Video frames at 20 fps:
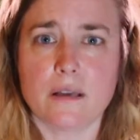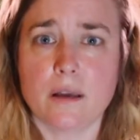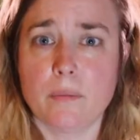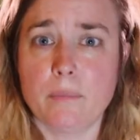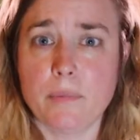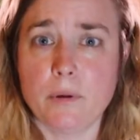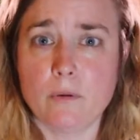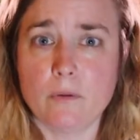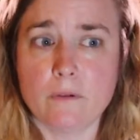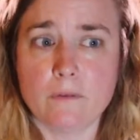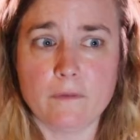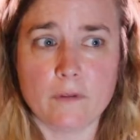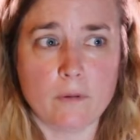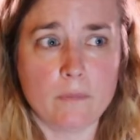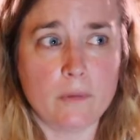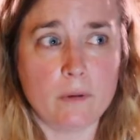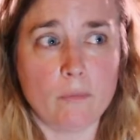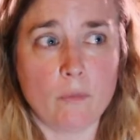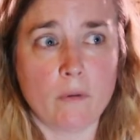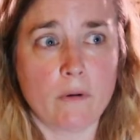a beautiful
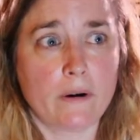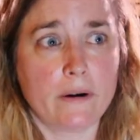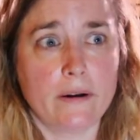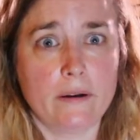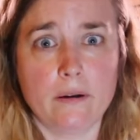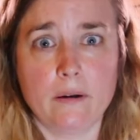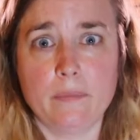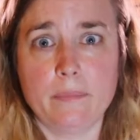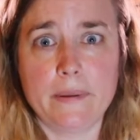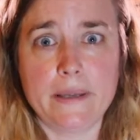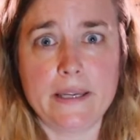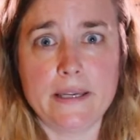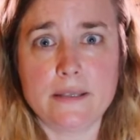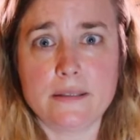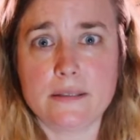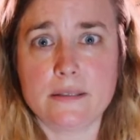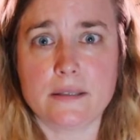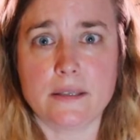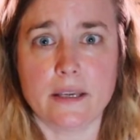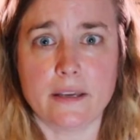memorial
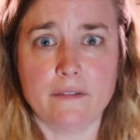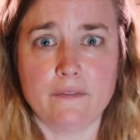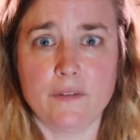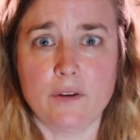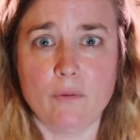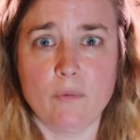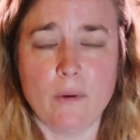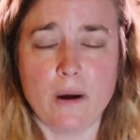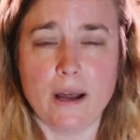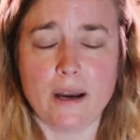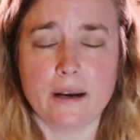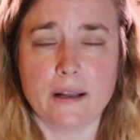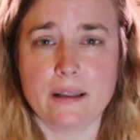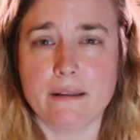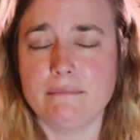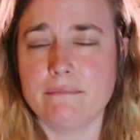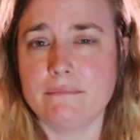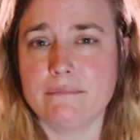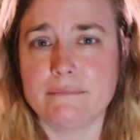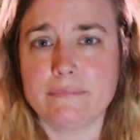piece if you want to
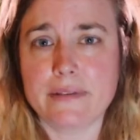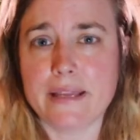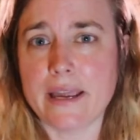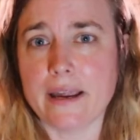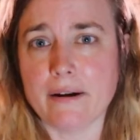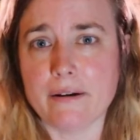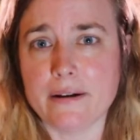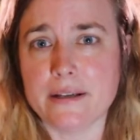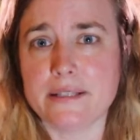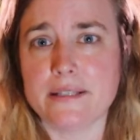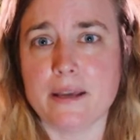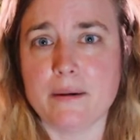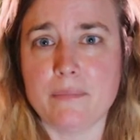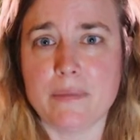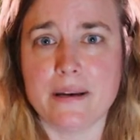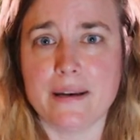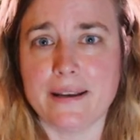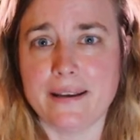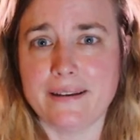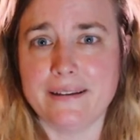carry
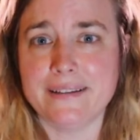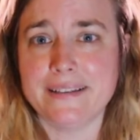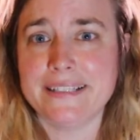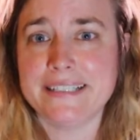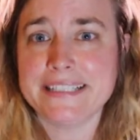somebody